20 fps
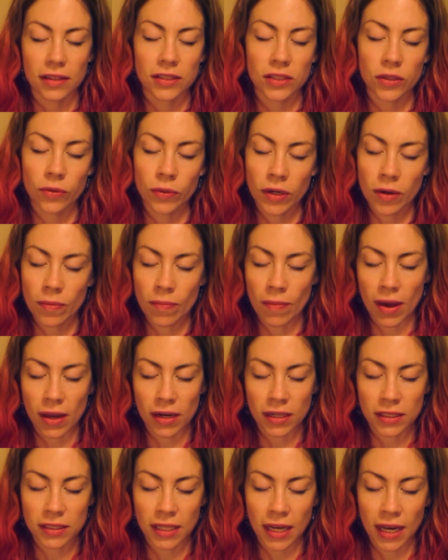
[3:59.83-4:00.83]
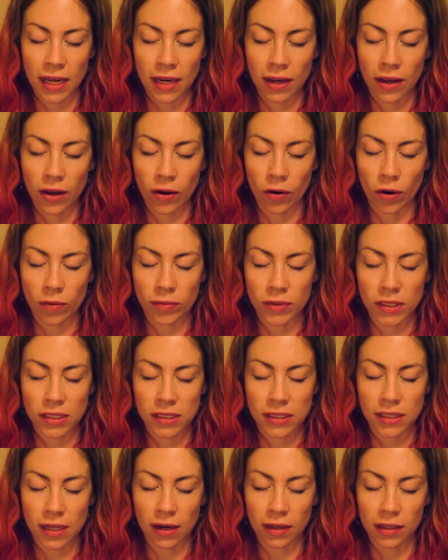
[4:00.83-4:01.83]
So when I'm meditating or I'm
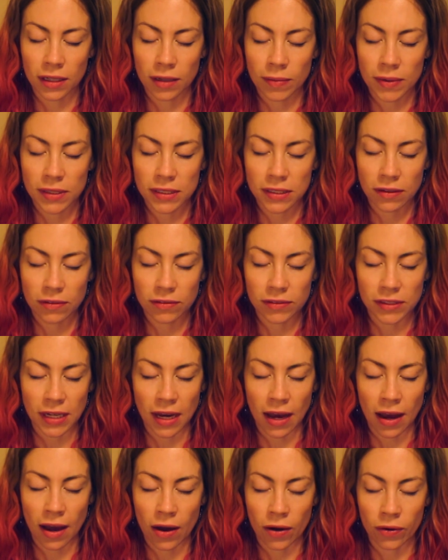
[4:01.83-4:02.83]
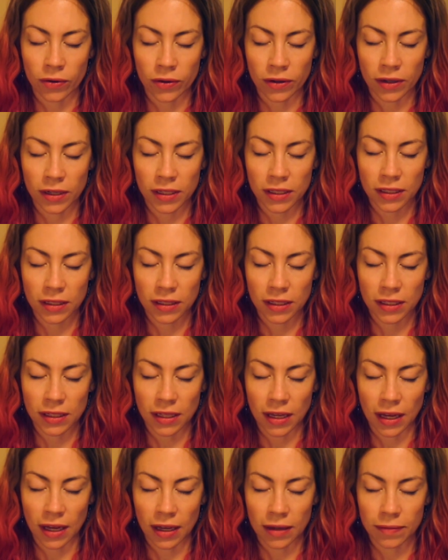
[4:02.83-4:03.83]
just settling myself down or anything like
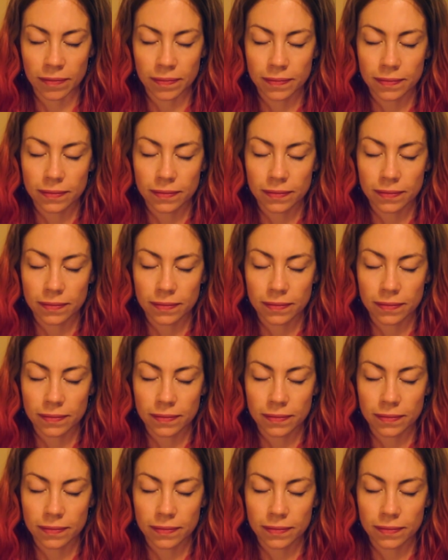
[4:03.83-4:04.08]
that,